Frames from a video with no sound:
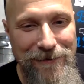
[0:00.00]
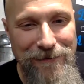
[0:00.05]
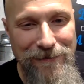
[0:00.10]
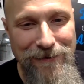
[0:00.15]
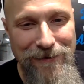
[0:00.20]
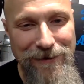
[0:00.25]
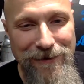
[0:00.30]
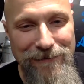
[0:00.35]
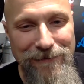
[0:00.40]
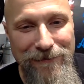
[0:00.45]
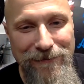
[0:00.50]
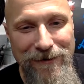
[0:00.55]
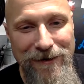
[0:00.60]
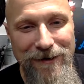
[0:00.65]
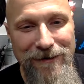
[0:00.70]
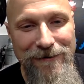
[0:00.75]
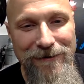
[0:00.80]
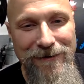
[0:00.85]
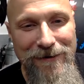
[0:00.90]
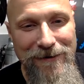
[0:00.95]

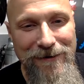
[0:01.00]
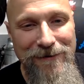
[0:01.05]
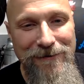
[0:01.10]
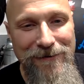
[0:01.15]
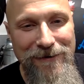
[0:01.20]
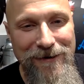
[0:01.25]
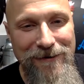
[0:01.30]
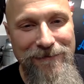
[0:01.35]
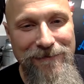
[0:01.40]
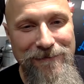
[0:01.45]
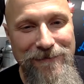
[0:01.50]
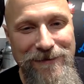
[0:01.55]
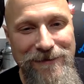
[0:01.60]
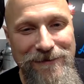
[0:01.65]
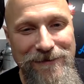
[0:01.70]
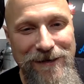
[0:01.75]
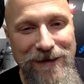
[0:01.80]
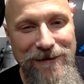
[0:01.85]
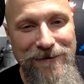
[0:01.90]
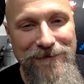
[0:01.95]
Whenever
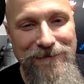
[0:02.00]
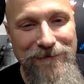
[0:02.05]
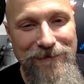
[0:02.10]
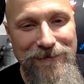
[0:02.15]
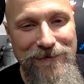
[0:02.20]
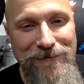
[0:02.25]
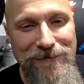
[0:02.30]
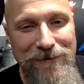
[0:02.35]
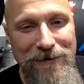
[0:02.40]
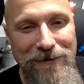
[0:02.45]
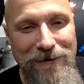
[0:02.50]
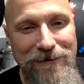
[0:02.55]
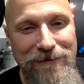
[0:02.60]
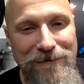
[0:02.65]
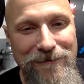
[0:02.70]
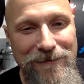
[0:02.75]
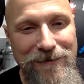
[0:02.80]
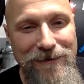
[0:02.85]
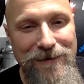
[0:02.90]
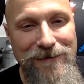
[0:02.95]
Miss Jennifer
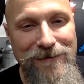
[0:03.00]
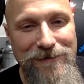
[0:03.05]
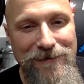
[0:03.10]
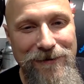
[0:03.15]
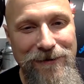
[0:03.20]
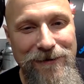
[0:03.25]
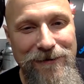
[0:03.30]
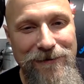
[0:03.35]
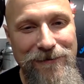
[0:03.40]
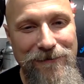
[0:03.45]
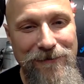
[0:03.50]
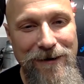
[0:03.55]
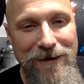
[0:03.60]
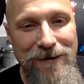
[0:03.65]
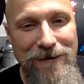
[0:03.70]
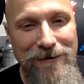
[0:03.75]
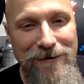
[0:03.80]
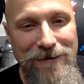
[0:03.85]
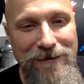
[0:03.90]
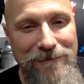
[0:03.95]
started
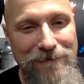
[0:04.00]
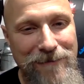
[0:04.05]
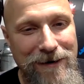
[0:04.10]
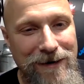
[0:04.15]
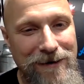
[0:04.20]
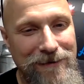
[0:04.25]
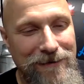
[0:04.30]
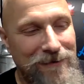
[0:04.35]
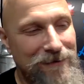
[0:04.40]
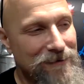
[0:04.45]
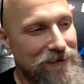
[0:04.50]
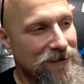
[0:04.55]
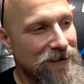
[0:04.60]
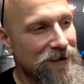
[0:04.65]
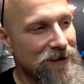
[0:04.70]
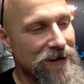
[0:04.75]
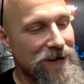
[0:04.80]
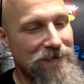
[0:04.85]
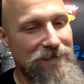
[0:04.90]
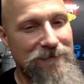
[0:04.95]
threatening about
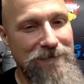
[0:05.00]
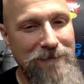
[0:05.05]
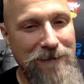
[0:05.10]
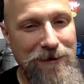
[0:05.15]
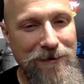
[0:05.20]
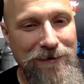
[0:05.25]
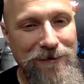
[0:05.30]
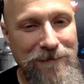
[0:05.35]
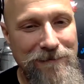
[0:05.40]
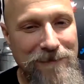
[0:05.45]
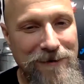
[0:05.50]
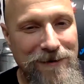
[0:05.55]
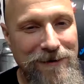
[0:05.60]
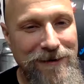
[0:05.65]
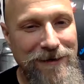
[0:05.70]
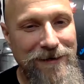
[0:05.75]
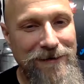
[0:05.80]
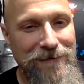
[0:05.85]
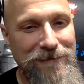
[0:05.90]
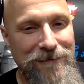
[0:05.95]
not having motor
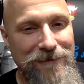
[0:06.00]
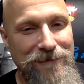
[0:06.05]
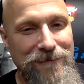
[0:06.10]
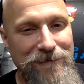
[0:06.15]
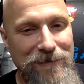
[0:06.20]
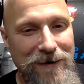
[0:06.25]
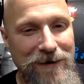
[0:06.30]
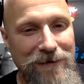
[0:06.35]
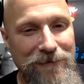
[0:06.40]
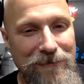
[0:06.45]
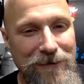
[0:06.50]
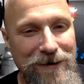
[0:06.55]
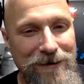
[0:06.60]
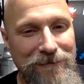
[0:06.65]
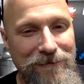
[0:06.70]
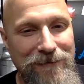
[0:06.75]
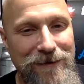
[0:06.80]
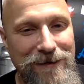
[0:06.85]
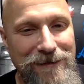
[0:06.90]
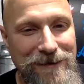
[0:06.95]
money, you found a way to
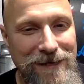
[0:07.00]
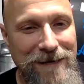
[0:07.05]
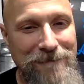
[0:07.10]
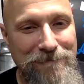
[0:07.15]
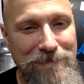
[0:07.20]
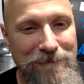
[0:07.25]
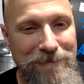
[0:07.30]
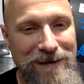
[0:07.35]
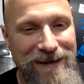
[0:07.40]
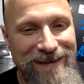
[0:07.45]
fix that.